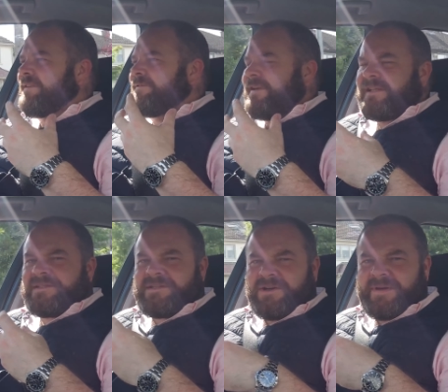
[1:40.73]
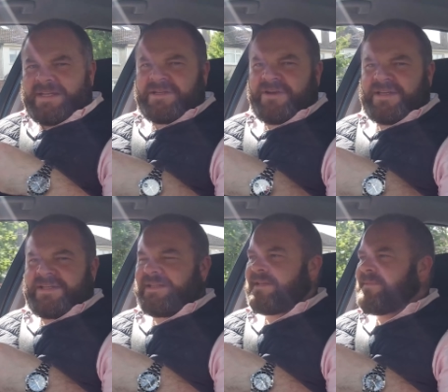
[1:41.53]
you feel so integrated
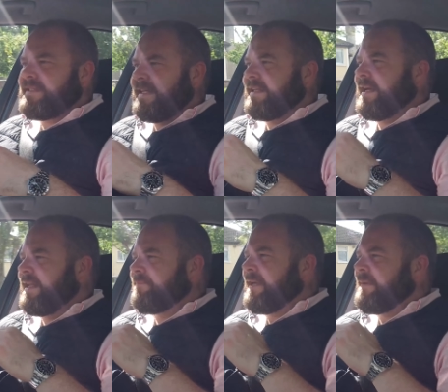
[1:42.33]
into the machine, and